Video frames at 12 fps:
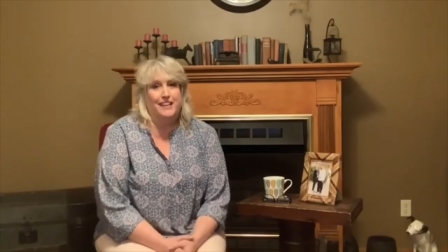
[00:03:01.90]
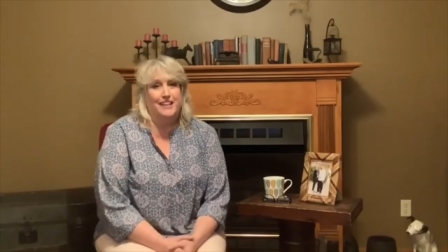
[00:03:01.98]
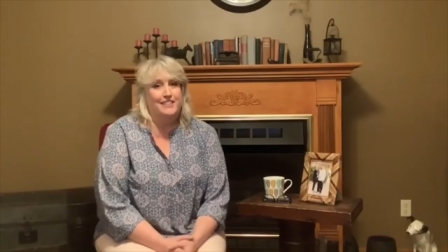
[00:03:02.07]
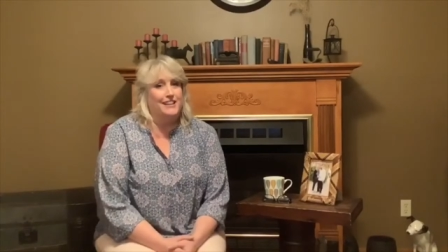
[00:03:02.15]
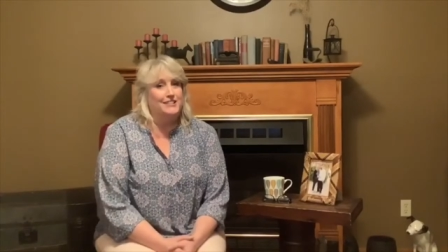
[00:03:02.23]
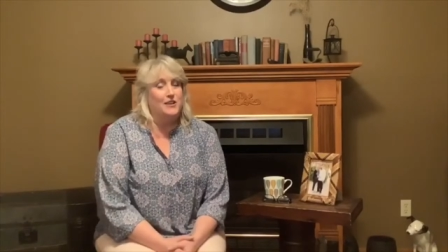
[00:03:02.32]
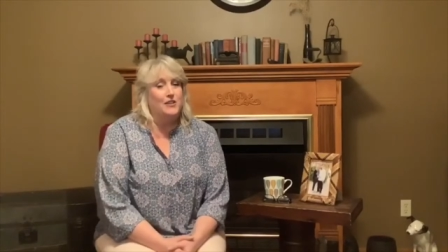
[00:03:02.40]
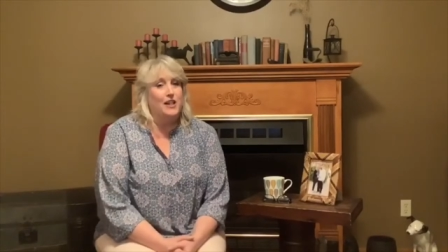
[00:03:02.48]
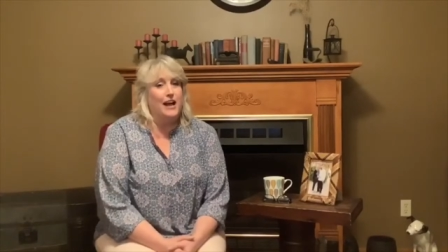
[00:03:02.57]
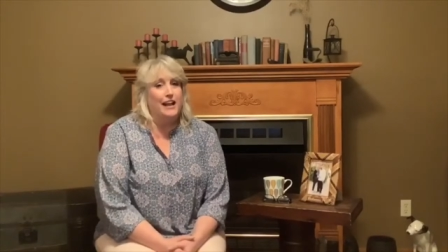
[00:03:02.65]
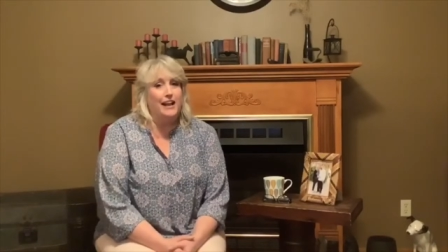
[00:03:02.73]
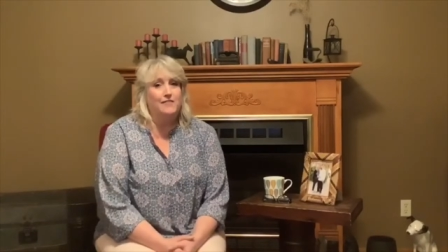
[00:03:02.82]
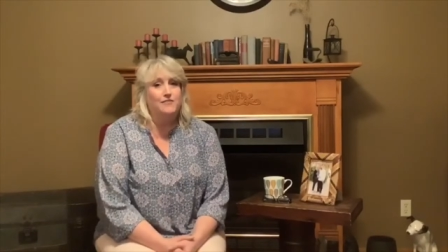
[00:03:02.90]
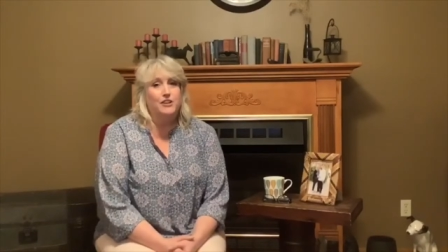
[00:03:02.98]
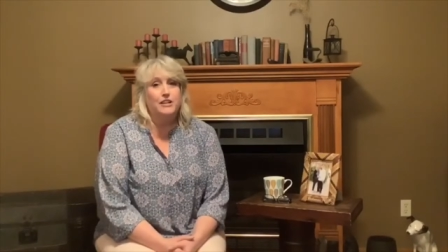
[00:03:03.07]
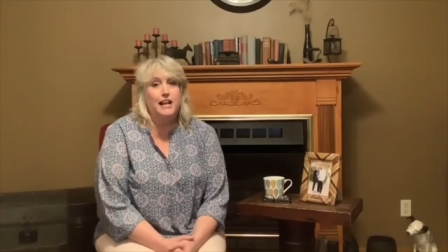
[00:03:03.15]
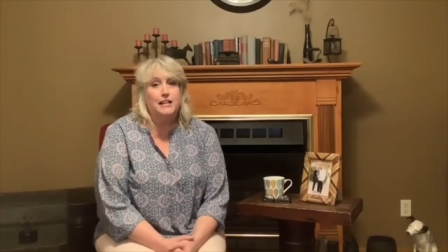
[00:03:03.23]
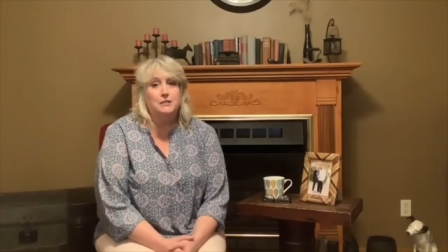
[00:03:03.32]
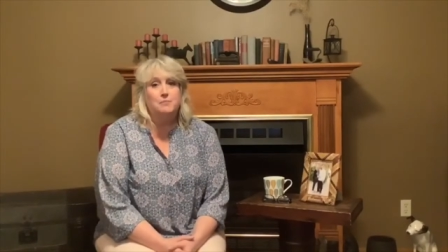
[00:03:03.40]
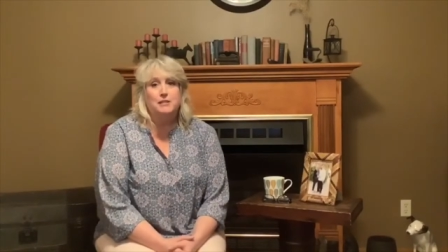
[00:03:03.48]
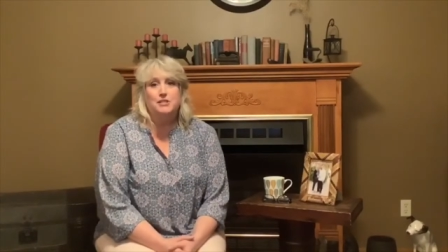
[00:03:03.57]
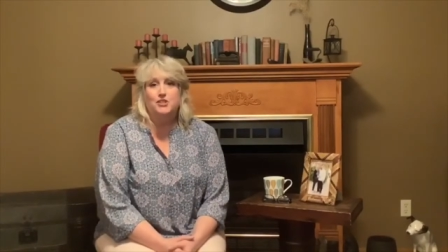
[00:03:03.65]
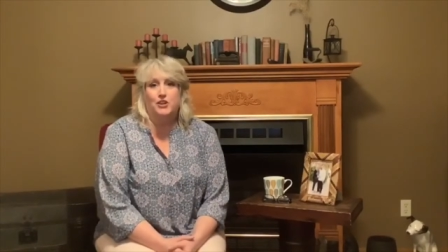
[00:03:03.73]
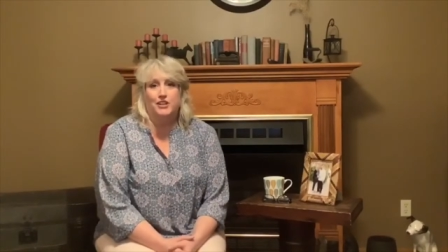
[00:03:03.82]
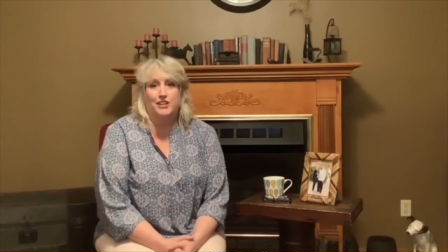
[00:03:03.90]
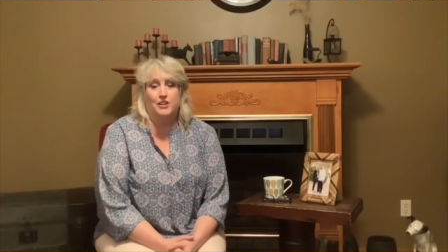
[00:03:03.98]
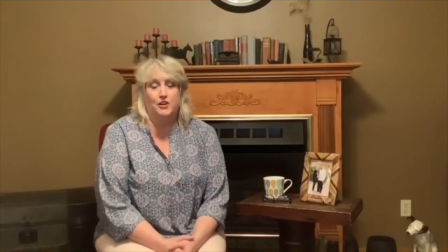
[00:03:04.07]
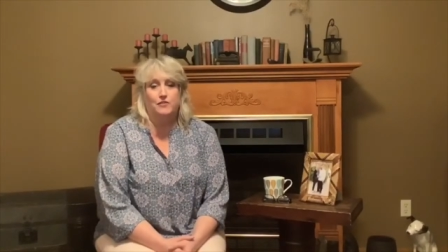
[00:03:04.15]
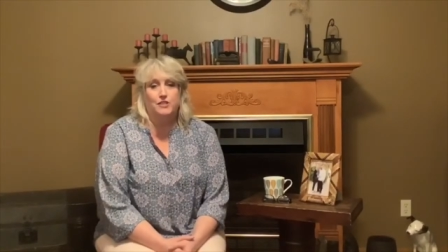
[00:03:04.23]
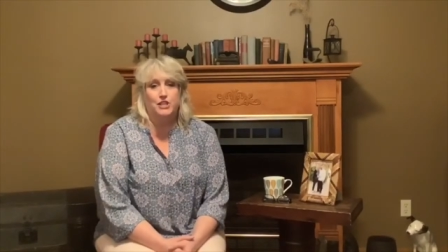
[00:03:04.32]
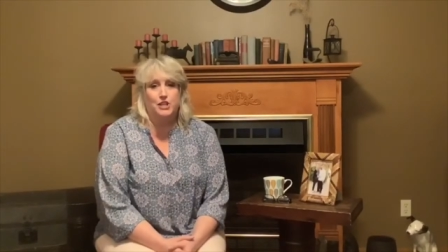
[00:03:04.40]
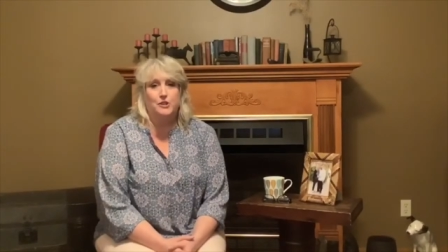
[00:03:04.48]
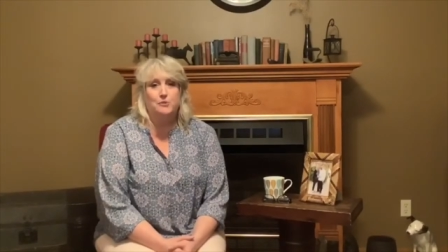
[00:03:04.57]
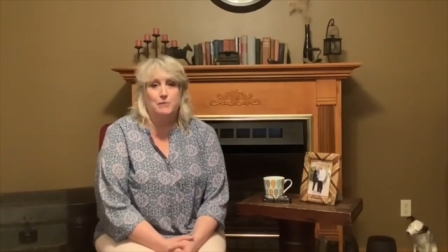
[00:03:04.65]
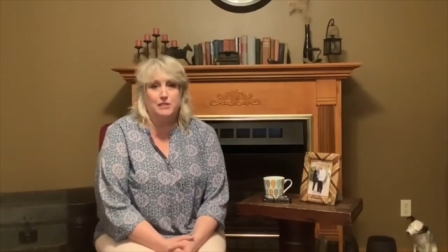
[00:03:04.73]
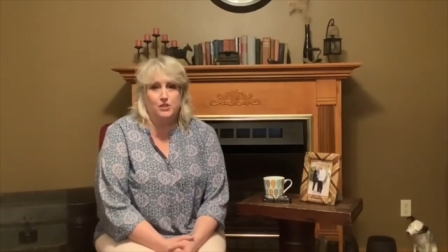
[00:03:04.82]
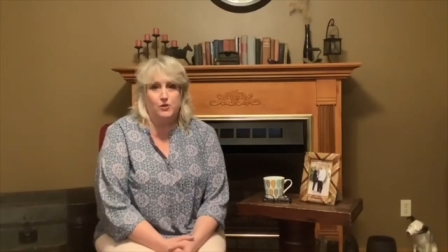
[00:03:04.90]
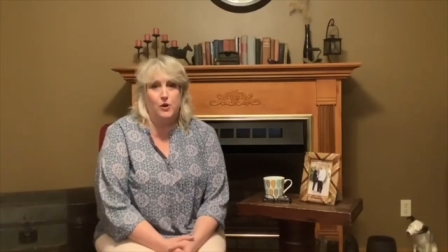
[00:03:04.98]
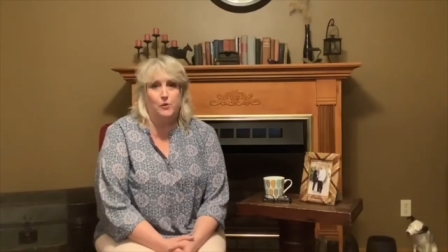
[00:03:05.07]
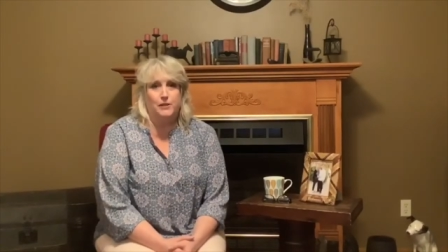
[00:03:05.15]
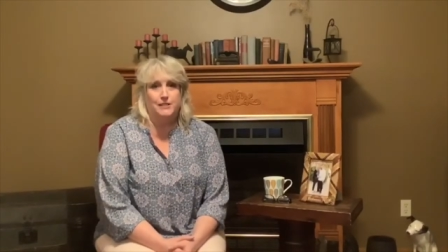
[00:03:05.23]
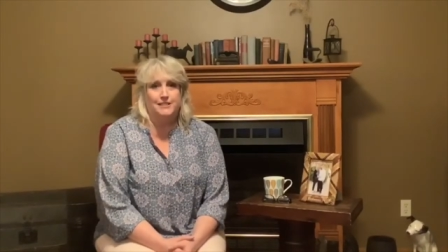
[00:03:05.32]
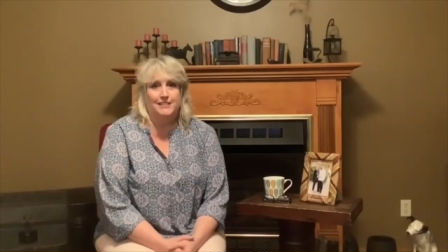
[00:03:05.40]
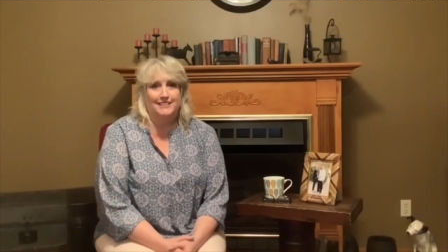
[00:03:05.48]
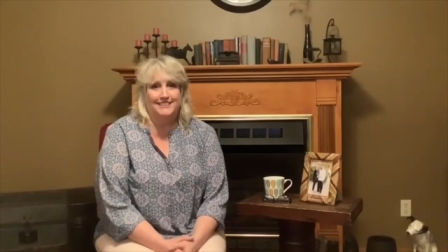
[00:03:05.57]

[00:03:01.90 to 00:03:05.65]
That's all I have for announcements. Turning it over to you, Mr. Owens.